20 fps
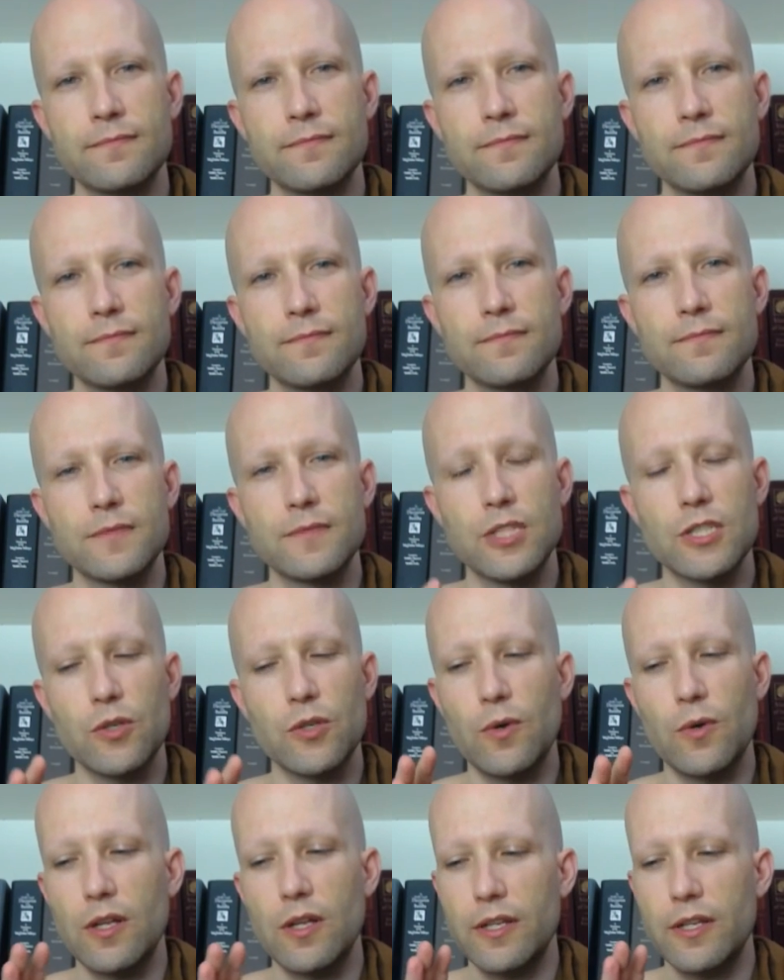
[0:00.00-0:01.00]
It's a
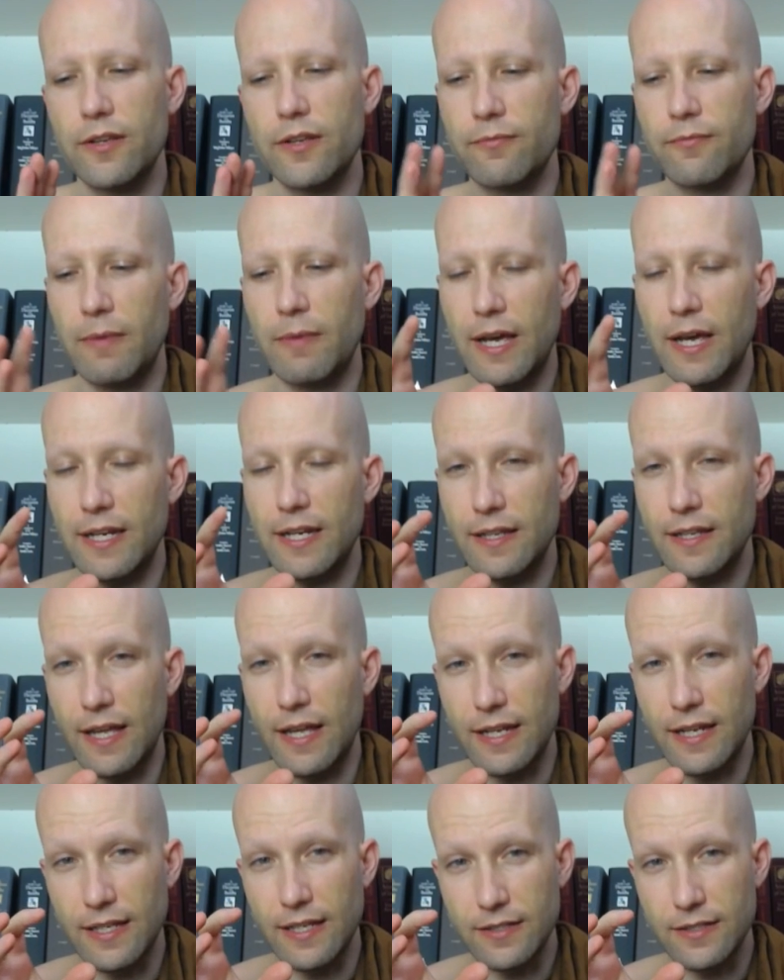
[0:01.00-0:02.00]
quality of mind
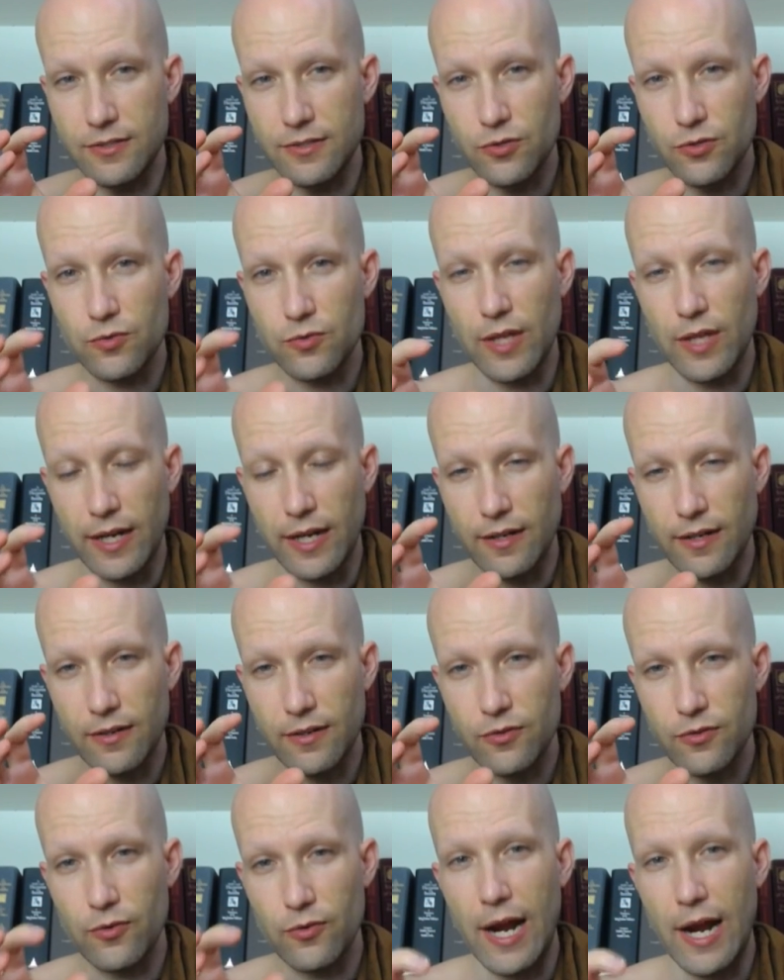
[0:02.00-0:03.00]
that
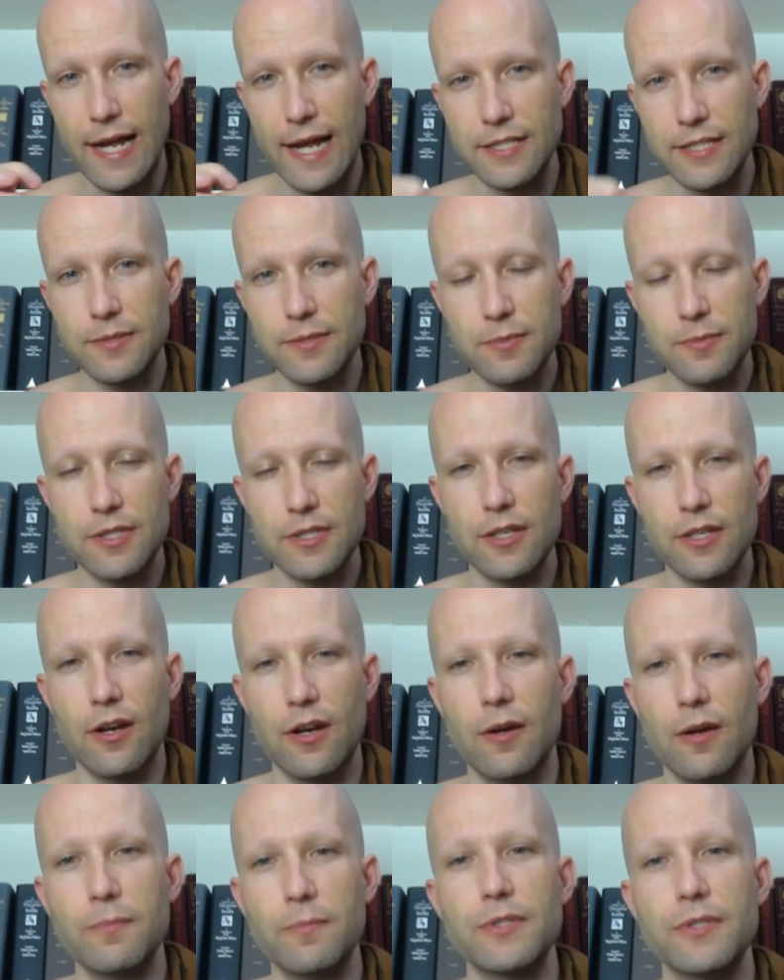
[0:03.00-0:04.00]
grasps the
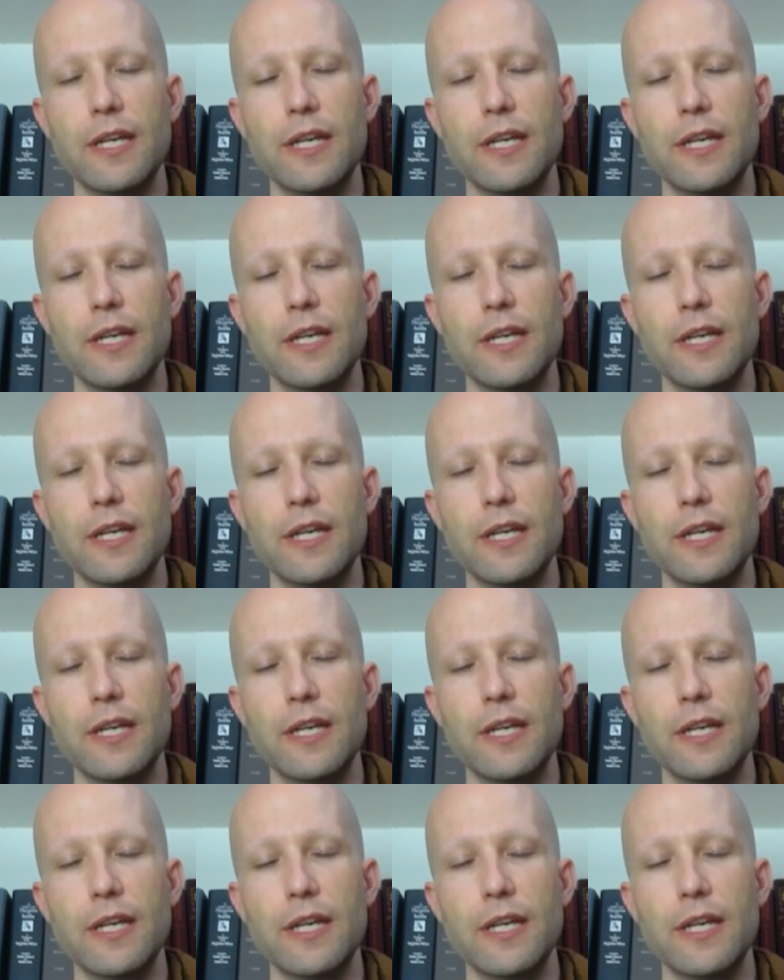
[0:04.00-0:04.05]
object.